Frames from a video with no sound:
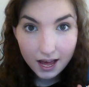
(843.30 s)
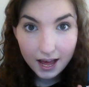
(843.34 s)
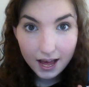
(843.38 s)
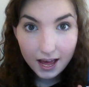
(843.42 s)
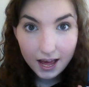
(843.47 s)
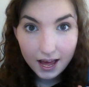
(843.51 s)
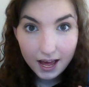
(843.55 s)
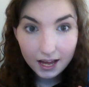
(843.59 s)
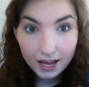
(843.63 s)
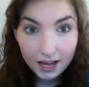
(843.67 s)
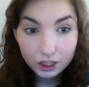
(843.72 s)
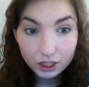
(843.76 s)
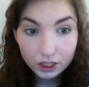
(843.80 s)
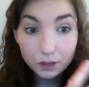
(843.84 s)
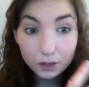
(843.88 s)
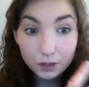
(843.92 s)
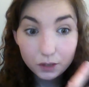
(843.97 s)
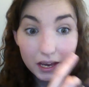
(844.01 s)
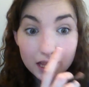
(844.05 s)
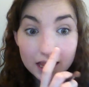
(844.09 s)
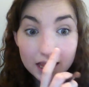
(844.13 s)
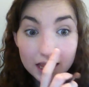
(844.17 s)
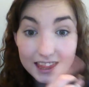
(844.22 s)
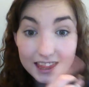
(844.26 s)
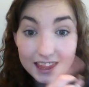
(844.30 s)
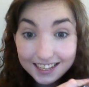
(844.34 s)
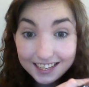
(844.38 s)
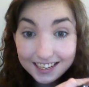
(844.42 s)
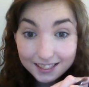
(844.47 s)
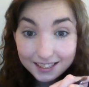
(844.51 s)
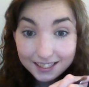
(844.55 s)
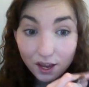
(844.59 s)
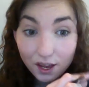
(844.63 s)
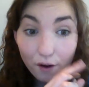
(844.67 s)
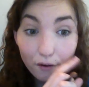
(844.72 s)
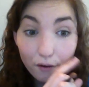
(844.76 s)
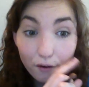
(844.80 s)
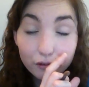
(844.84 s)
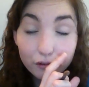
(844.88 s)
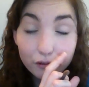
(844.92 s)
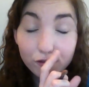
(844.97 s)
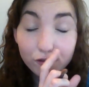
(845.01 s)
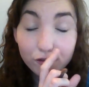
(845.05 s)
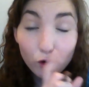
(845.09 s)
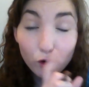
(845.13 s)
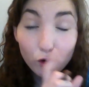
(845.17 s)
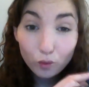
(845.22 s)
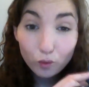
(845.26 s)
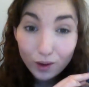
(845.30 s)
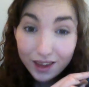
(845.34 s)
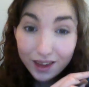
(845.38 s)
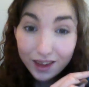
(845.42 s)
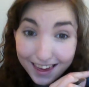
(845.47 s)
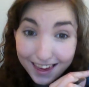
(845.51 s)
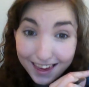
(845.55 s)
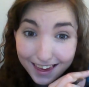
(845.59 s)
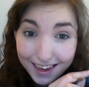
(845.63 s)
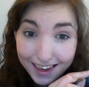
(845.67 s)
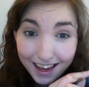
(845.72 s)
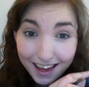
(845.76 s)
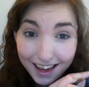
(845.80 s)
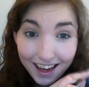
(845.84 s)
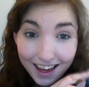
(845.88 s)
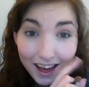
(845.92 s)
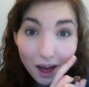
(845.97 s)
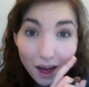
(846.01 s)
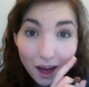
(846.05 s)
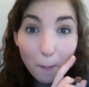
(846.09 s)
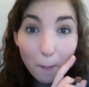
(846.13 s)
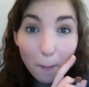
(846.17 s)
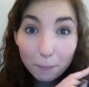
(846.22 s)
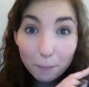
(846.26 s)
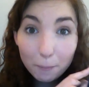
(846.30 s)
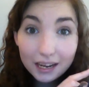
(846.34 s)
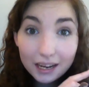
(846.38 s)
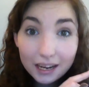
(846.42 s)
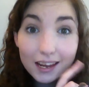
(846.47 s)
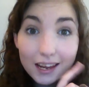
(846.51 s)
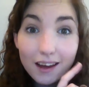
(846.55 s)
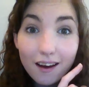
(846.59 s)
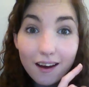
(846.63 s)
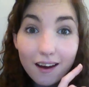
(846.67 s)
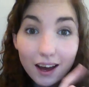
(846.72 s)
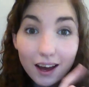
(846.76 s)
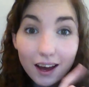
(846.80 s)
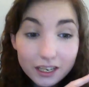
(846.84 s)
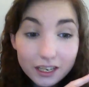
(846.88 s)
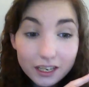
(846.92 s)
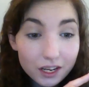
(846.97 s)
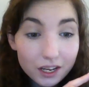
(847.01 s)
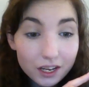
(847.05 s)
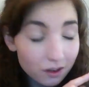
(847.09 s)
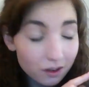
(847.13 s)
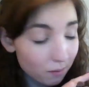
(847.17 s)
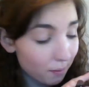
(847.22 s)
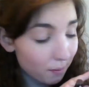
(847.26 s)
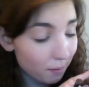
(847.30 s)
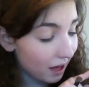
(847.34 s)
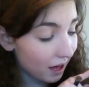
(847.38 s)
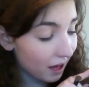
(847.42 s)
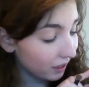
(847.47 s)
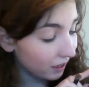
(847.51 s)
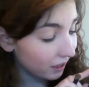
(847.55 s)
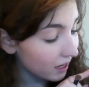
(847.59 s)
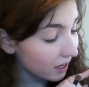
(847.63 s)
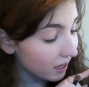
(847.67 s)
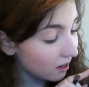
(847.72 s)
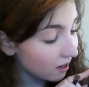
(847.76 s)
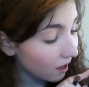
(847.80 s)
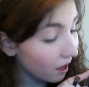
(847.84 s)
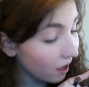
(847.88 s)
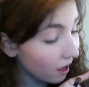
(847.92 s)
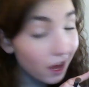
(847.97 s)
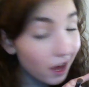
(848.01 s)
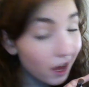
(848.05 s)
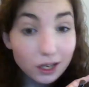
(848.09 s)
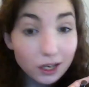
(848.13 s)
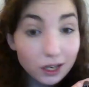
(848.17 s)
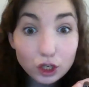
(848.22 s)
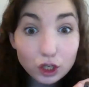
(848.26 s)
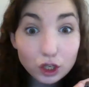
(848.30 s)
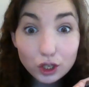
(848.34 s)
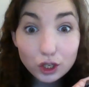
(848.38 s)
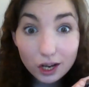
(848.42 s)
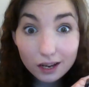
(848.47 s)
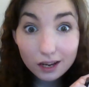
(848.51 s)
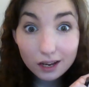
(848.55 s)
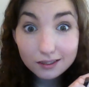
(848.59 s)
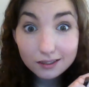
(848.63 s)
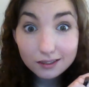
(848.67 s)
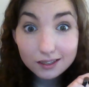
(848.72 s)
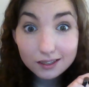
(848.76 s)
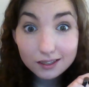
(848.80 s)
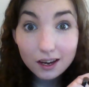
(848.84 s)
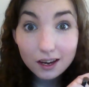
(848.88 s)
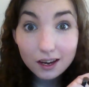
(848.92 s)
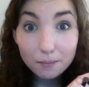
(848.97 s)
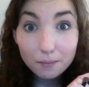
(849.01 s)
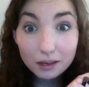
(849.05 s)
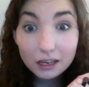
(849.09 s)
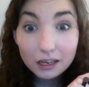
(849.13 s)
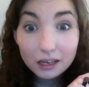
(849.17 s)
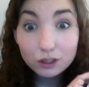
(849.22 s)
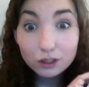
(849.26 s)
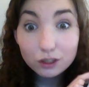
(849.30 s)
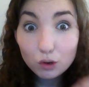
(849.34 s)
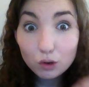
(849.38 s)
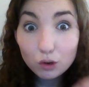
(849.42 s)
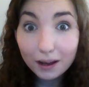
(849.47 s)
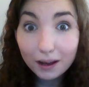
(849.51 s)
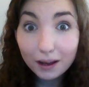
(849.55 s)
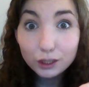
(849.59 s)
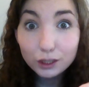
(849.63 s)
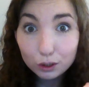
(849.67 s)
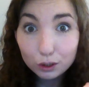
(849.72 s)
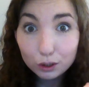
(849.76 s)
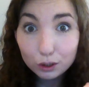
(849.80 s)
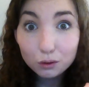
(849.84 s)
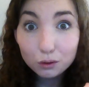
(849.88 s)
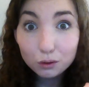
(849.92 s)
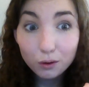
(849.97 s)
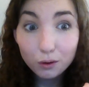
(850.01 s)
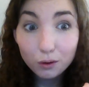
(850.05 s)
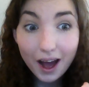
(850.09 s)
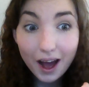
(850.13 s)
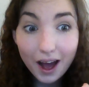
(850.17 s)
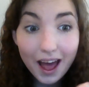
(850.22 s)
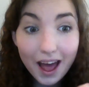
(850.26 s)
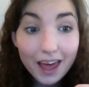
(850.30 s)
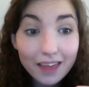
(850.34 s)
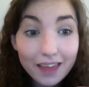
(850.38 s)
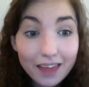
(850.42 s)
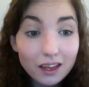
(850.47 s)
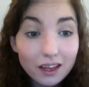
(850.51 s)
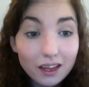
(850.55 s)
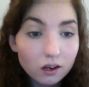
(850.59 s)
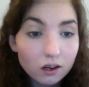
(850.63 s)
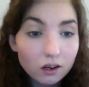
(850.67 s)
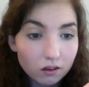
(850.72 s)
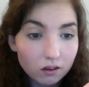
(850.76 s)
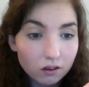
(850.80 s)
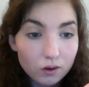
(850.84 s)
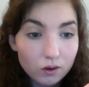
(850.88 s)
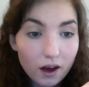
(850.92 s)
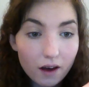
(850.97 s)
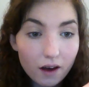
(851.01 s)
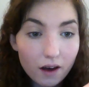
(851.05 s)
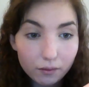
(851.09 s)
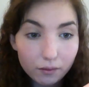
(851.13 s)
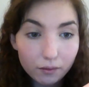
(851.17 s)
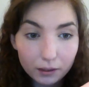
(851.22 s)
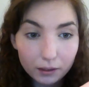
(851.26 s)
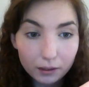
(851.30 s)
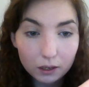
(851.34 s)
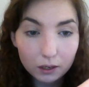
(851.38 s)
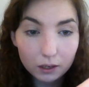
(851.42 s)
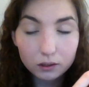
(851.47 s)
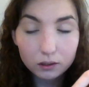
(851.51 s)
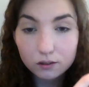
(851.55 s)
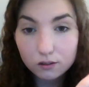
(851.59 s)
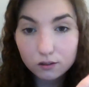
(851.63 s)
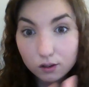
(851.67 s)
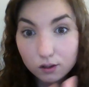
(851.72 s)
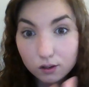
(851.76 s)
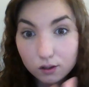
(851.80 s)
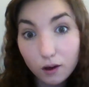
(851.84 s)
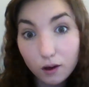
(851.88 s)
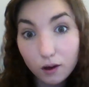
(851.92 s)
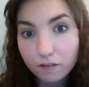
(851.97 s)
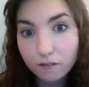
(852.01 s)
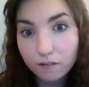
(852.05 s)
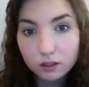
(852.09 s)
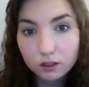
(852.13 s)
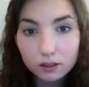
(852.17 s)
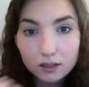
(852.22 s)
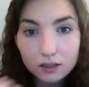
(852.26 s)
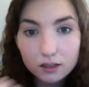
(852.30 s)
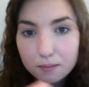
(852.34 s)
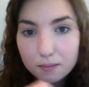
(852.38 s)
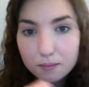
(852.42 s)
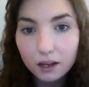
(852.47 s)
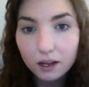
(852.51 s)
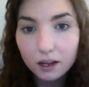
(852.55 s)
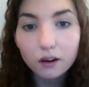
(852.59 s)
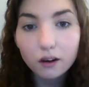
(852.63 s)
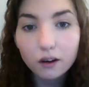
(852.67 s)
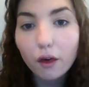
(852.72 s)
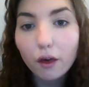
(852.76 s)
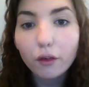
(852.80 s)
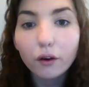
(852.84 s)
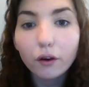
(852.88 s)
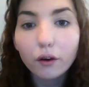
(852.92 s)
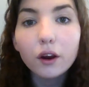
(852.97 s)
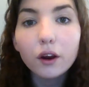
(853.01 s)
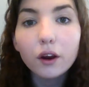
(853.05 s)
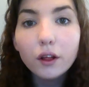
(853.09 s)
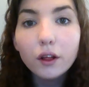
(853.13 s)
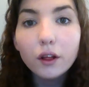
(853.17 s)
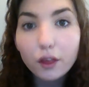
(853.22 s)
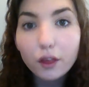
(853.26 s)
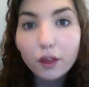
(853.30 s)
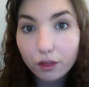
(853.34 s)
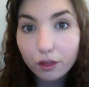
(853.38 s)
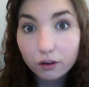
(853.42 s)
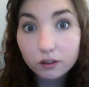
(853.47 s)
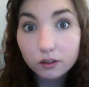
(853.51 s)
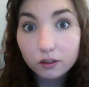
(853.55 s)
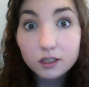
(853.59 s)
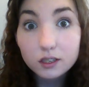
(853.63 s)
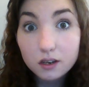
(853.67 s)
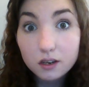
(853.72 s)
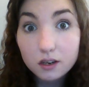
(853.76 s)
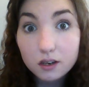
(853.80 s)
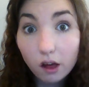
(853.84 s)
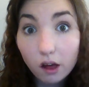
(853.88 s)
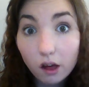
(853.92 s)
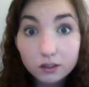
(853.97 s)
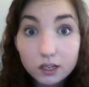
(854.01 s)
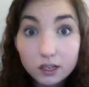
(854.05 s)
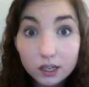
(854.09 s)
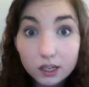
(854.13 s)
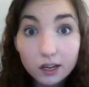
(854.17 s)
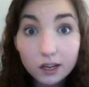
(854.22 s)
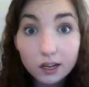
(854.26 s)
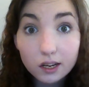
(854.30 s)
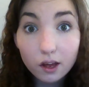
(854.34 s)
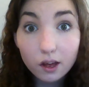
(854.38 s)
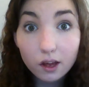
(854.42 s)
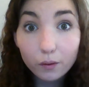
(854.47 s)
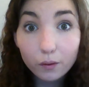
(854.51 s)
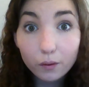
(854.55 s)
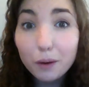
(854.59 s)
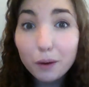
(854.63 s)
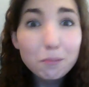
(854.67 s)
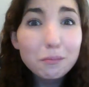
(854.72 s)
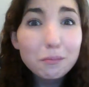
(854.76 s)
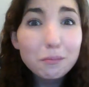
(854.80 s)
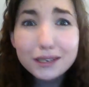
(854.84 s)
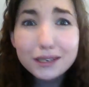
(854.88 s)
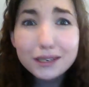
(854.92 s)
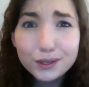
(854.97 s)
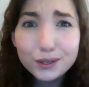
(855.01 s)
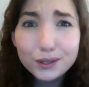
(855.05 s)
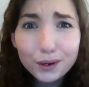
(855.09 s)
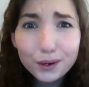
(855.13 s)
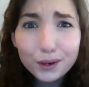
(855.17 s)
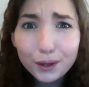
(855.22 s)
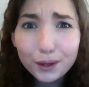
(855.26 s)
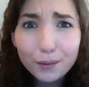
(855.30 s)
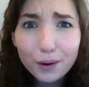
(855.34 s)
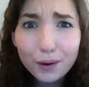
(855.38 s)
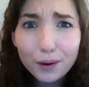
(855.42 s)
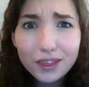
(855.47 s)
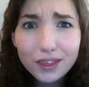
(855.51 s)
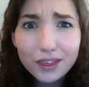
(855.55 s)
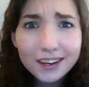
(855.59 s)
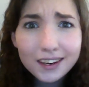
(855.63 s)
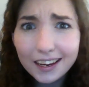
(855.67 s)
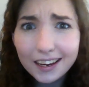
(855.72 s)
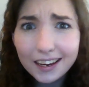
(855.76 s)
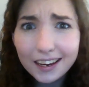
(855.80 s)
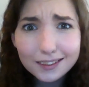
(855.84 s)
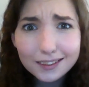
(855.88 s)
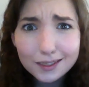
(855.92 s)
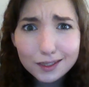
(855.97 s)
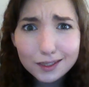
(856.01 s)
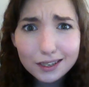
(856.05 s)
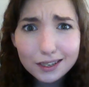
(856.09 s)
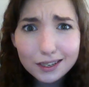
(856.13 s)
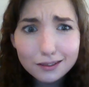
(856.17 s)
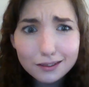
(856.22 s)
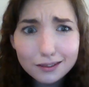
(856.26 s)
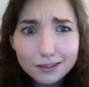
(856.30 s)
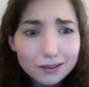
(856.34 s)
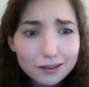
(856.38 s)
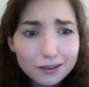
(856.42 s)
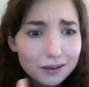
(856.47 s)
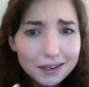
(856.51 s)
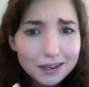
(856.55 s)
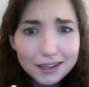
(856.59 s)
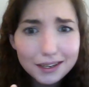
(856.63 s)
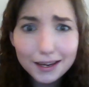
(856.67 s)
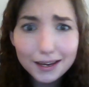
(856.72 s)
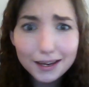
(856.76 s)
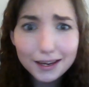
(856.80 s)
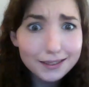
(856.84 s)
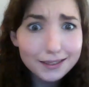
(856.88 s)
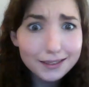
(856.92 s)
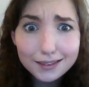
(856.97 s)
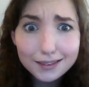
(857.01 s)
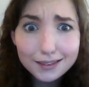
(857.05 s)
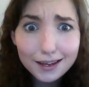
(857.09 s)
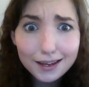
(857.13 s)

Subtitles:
and you get this free mini eyeshadow palette just because you buy 2. And then you have a blank one, so you have to spend another $13 to get another one. But it's totally worth it. I suggest you do it because